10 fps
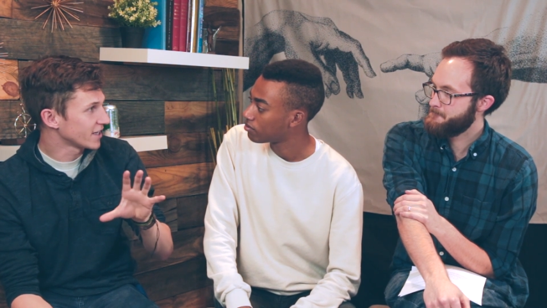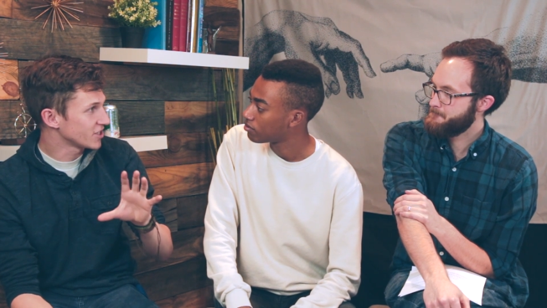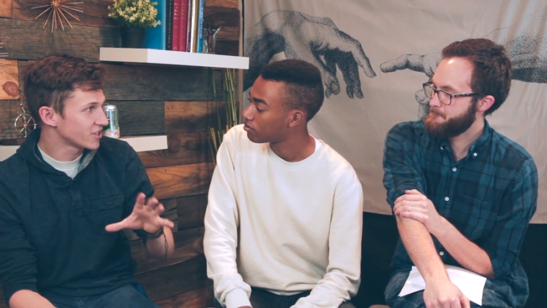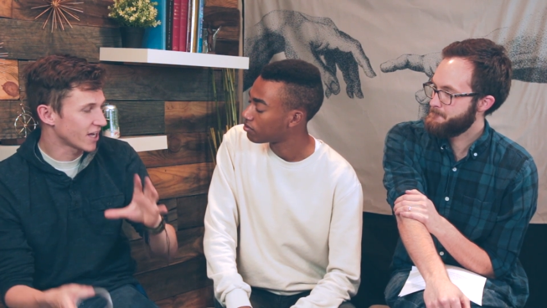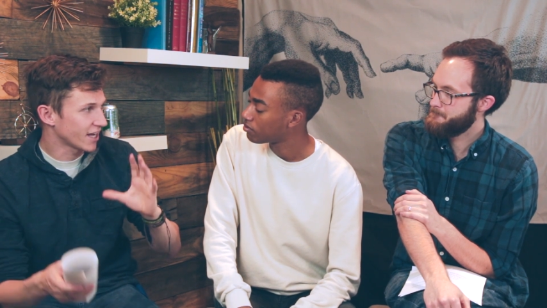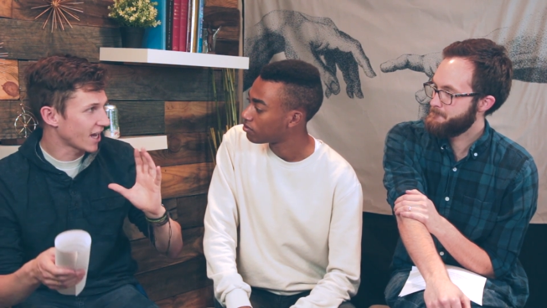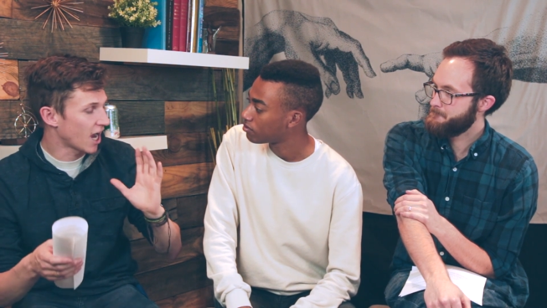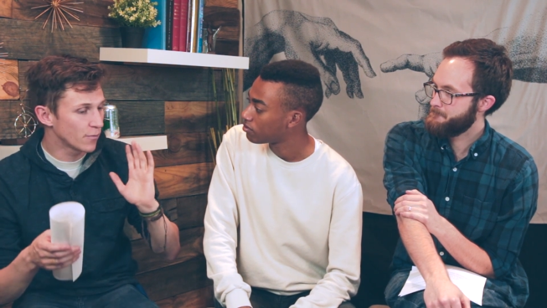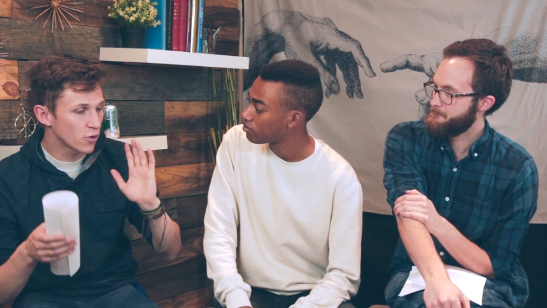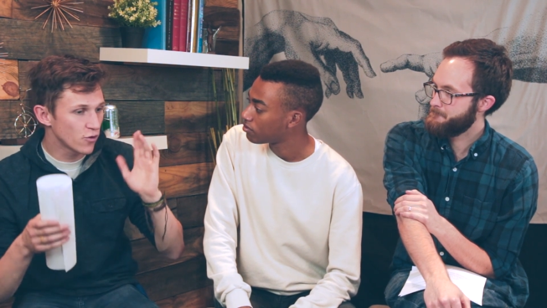Speaker 1: like just like
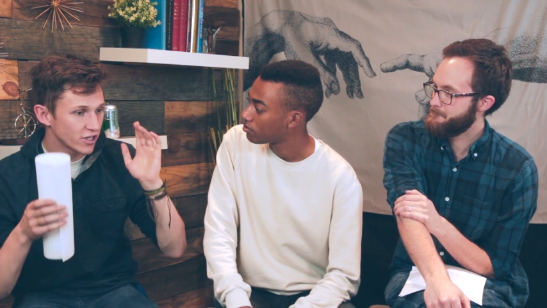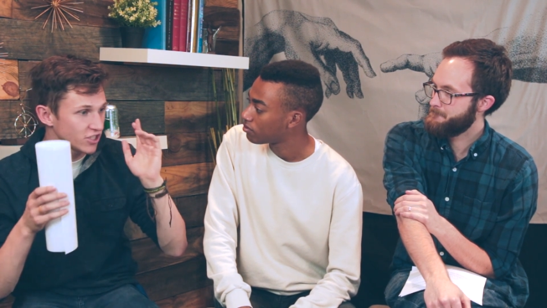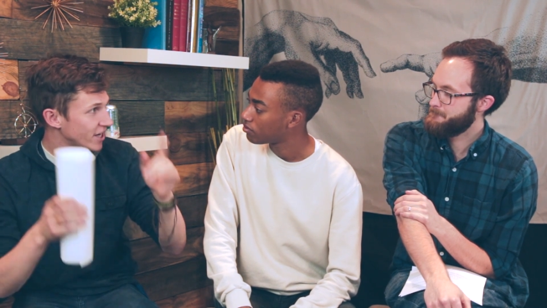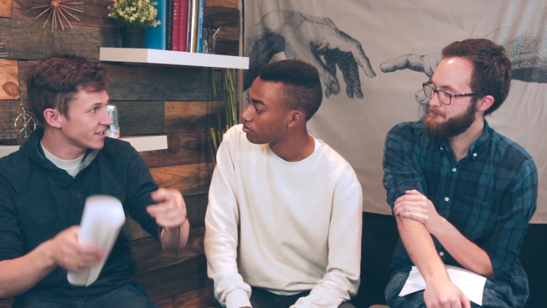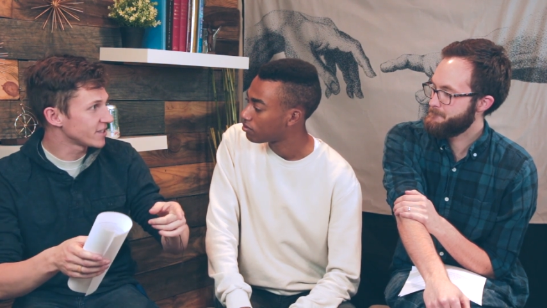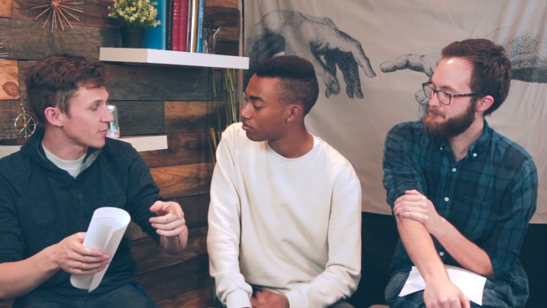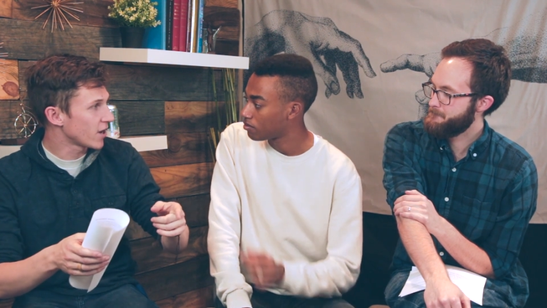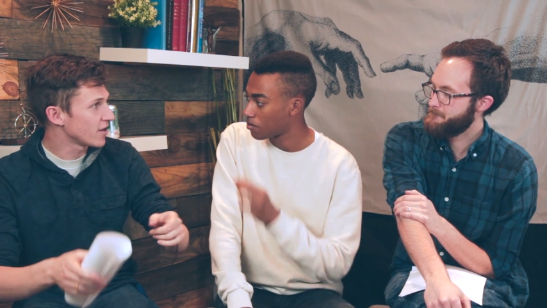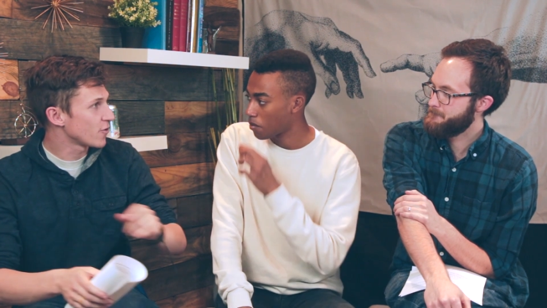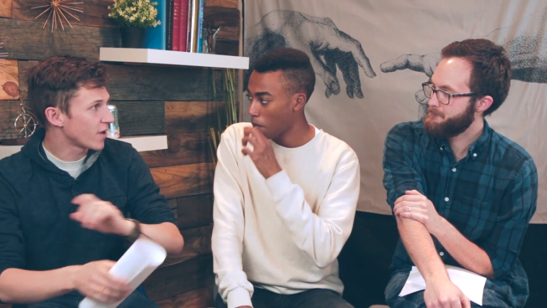I'm going to change their
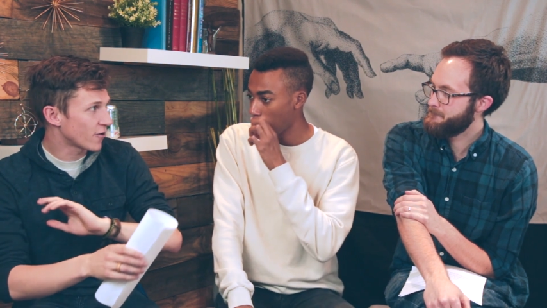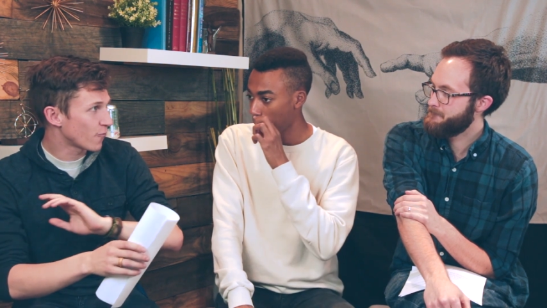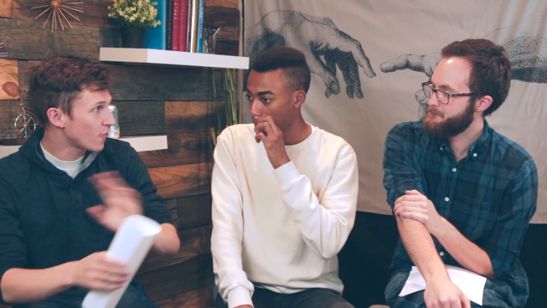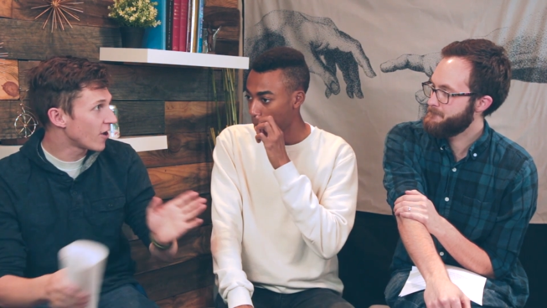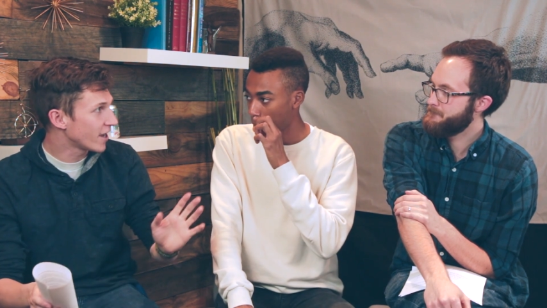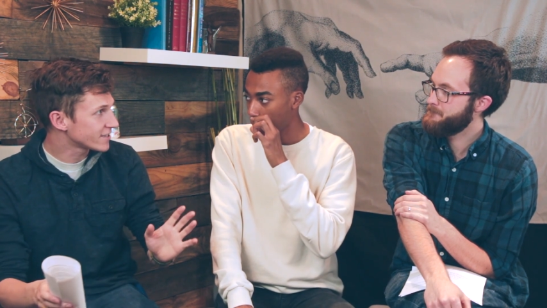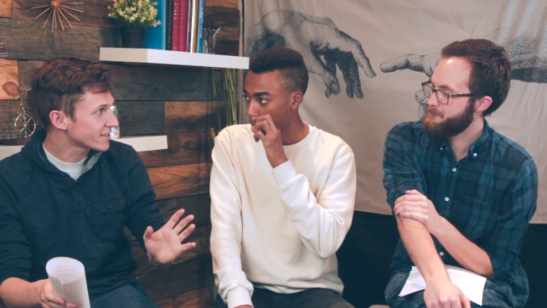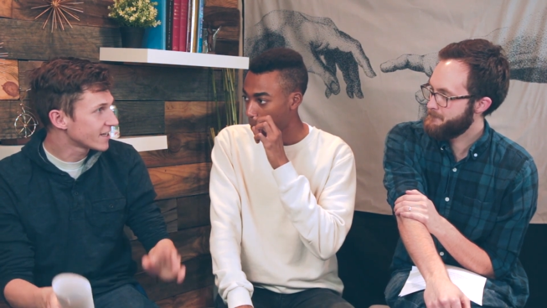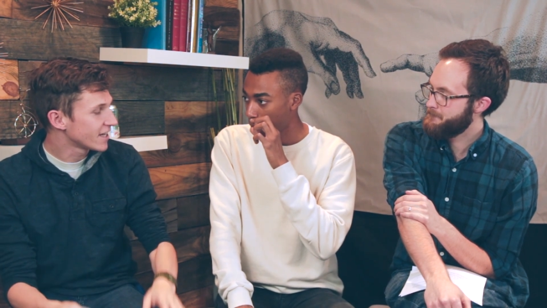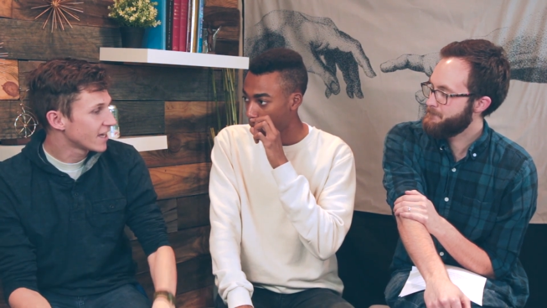mind no matter what.
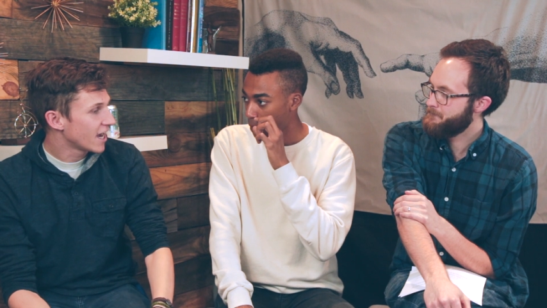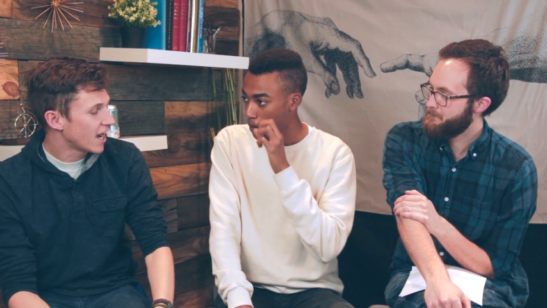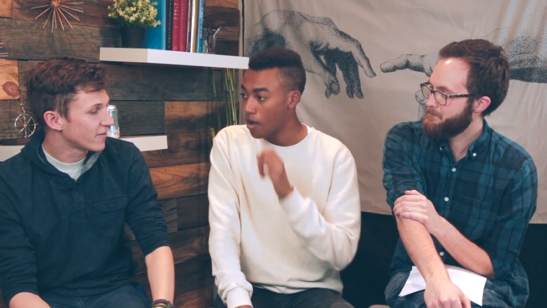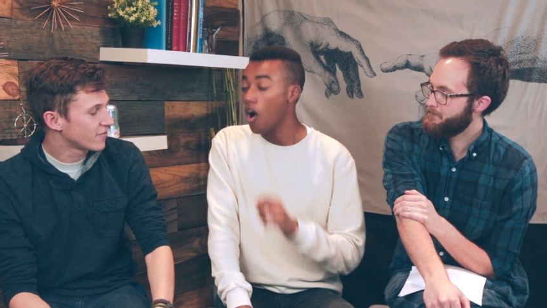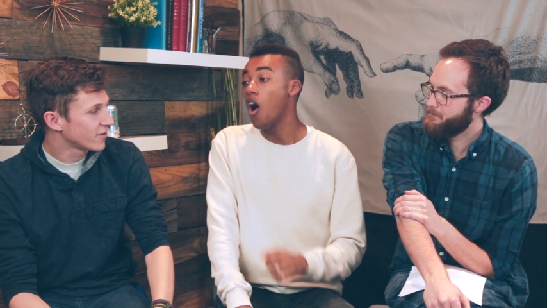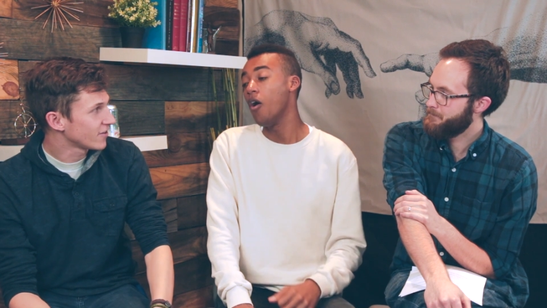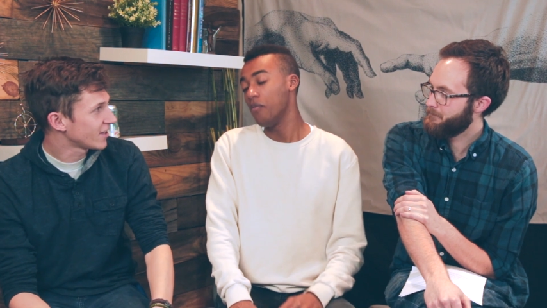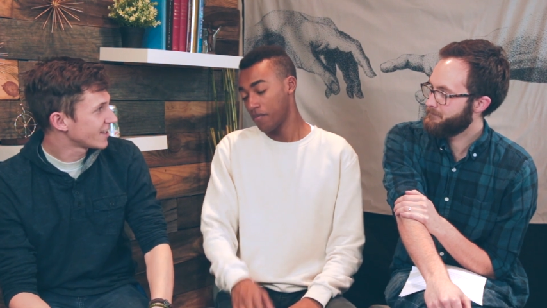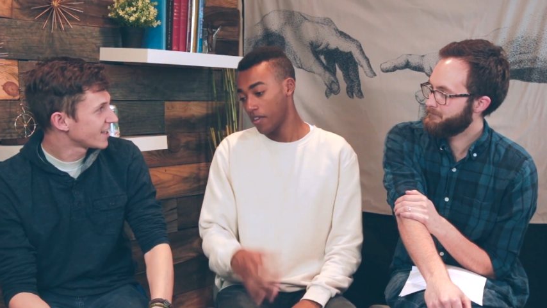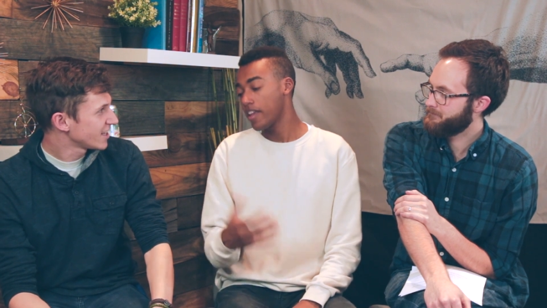I feel. Oh
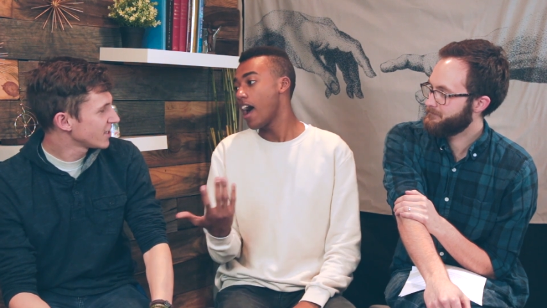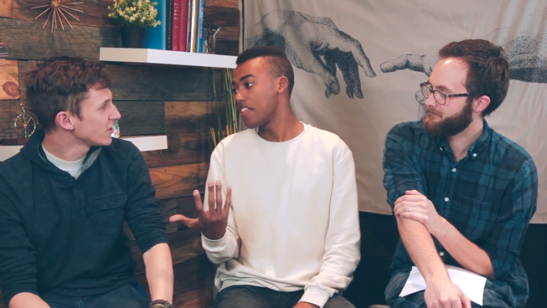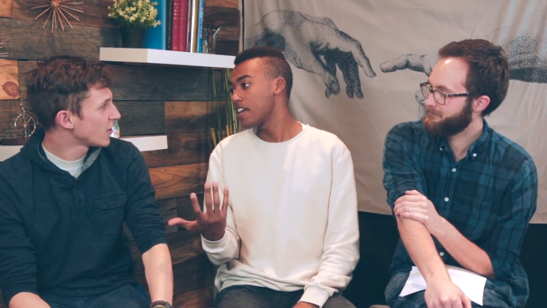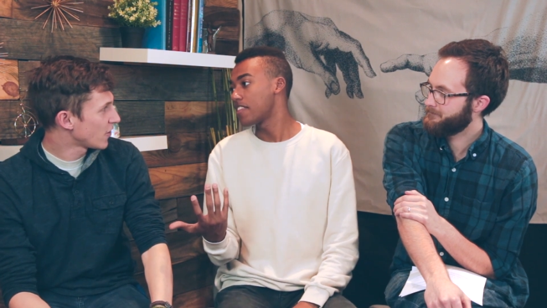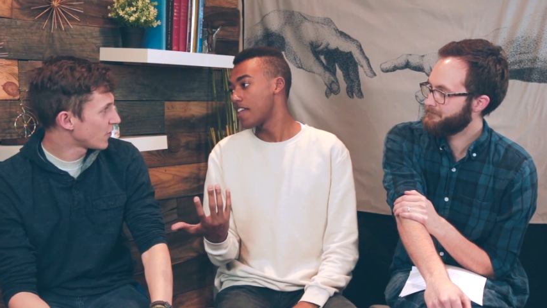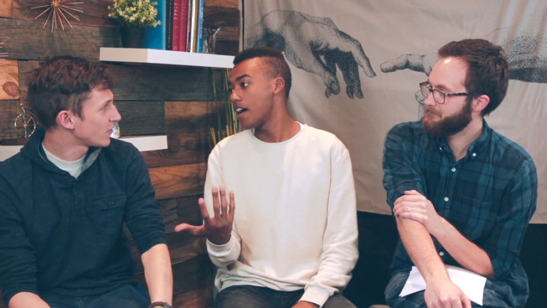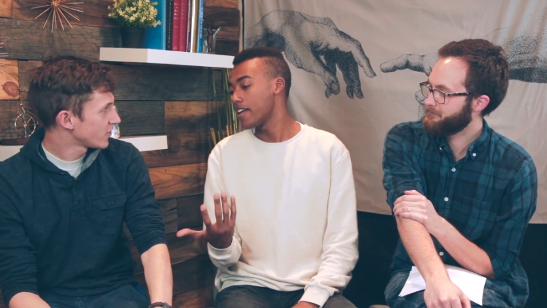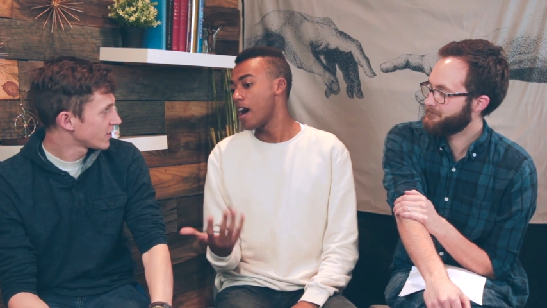yeah, I think know, that